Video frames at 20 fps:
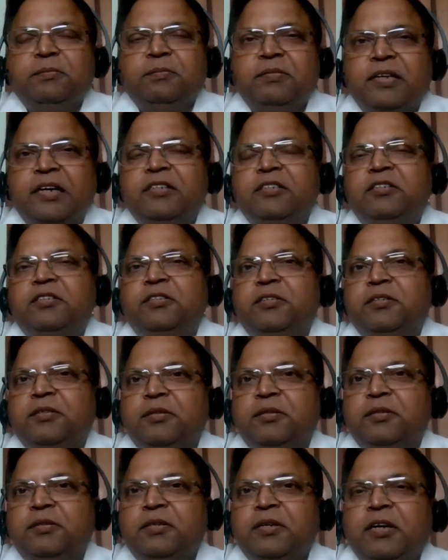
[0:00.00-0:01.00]
that's
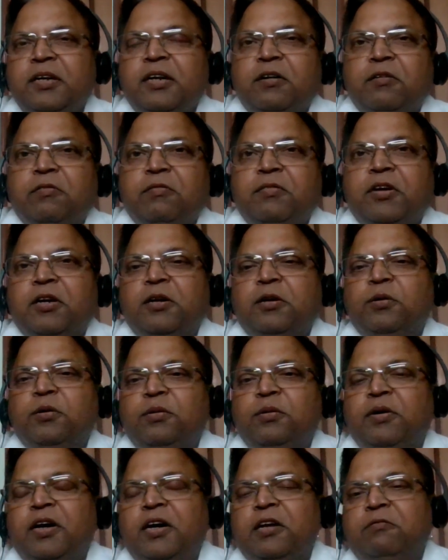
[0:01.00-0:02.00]
where
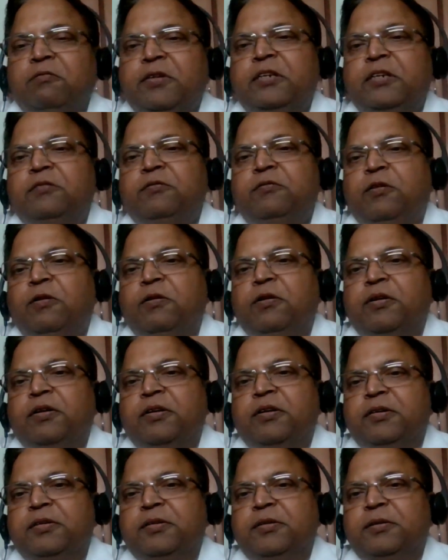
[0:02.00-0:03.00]
I went
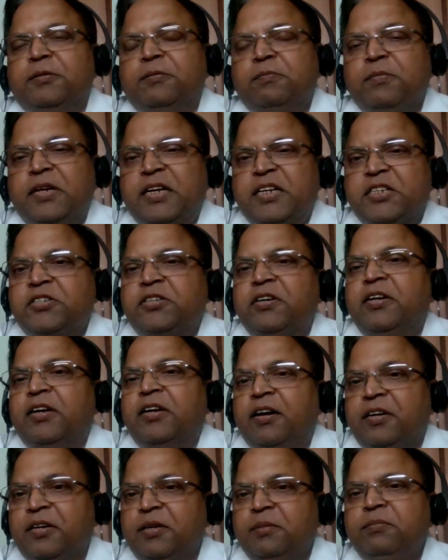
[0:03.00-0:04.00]
for
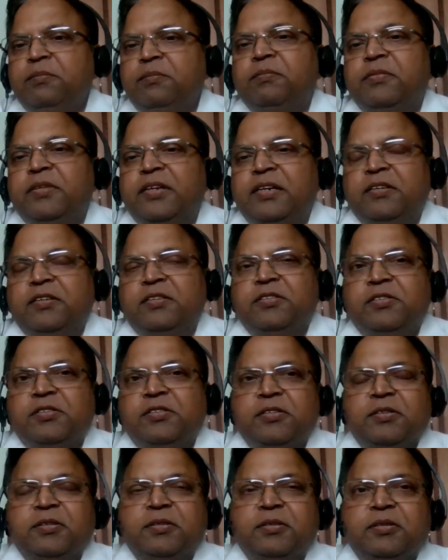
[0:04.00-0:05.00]
SIRM, that
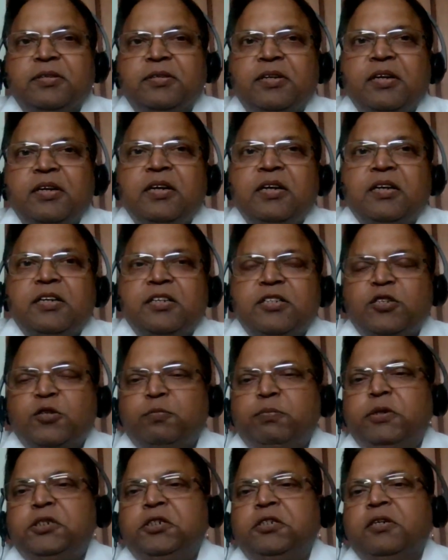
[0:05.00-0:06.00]
is a
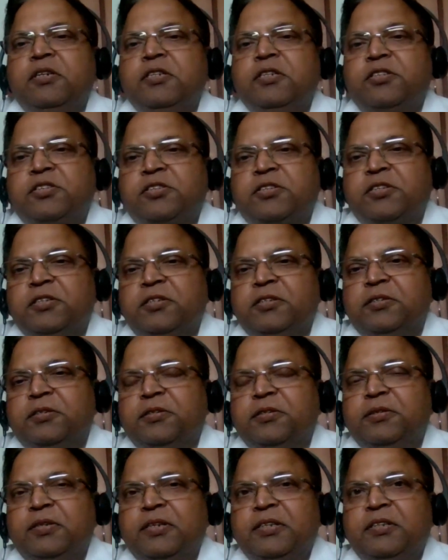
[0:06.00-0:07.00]
specialist
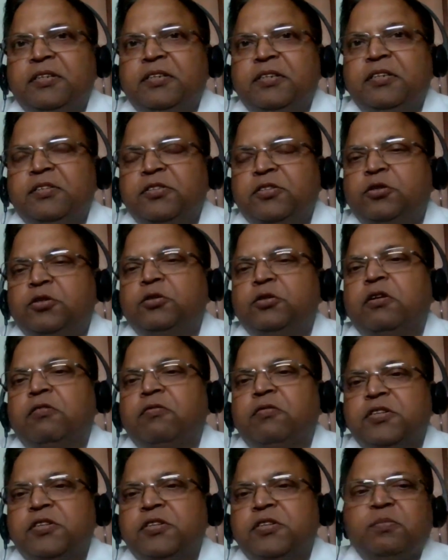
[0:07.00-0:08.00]
in the Institute
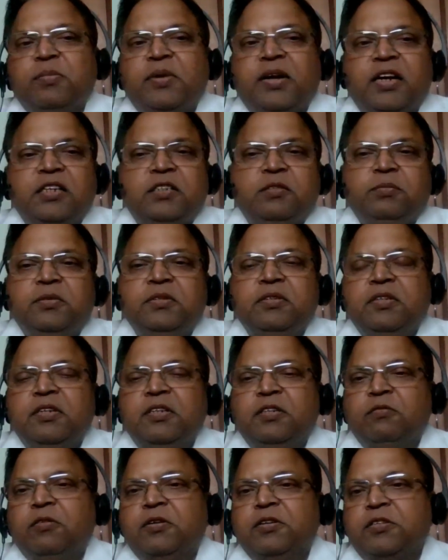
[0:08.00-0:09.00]
of Risk Management.
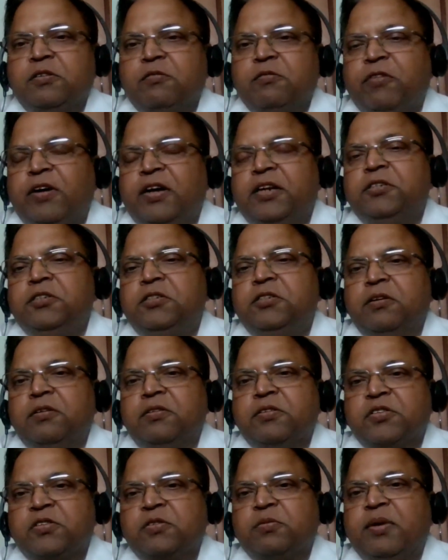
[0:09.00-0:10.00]
It was financial
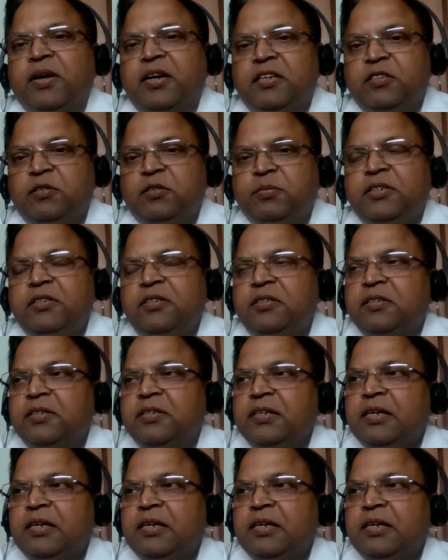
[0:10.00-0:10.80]
risk management,